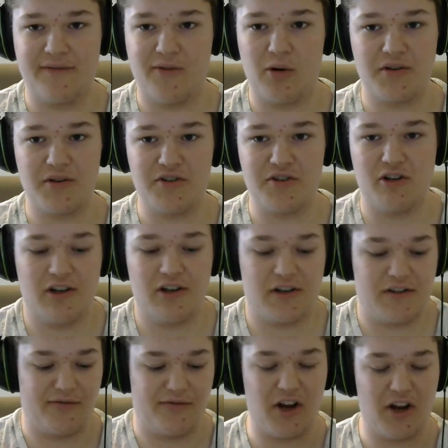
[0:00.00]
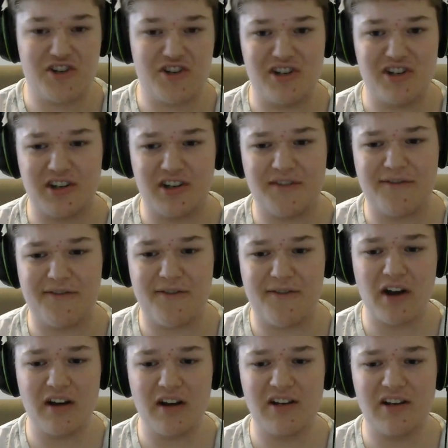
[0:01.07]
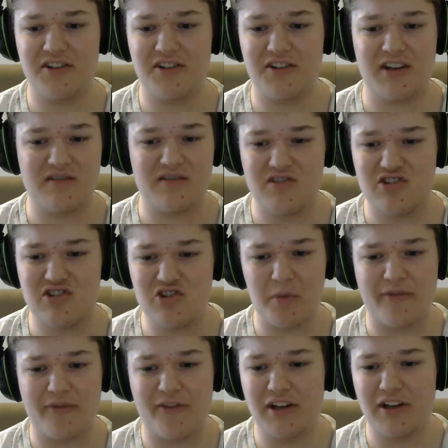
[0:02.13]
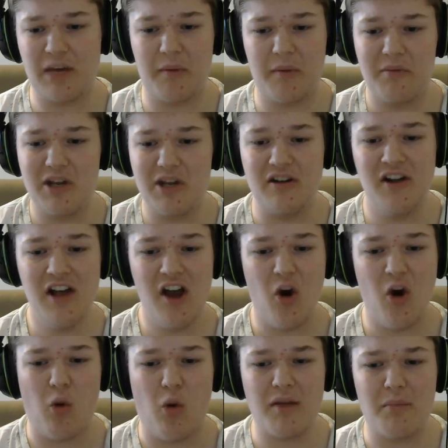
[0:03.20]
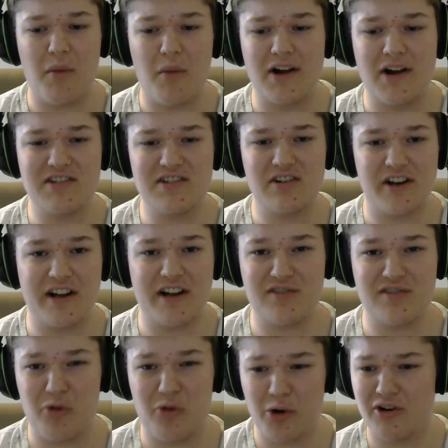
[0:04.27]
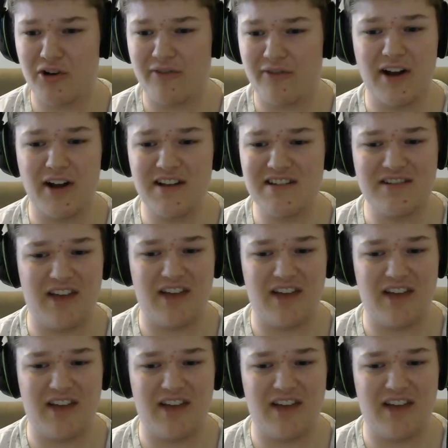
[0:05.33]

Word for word: looking forward to it. It looked fresh. It looked fun. It looked like a super fun game. I mean, one monster against four of your friends.